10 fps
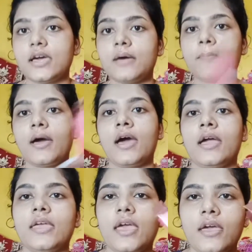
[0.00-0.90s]
up,
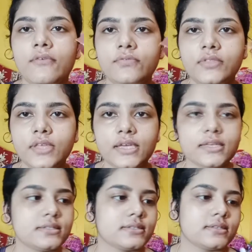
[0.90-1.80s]
I have
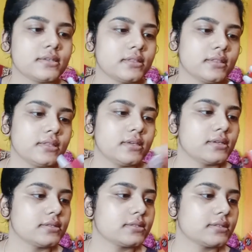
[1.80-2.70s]
this.
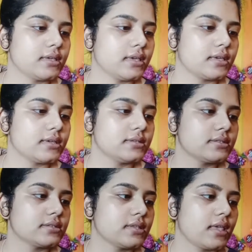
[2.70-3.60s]
This is
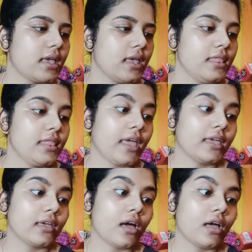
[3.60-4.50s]

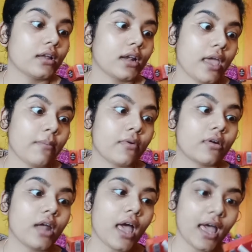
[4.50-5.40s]
Nykaa
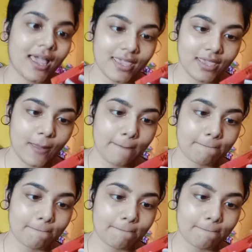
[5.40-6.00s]
Glamour Eye.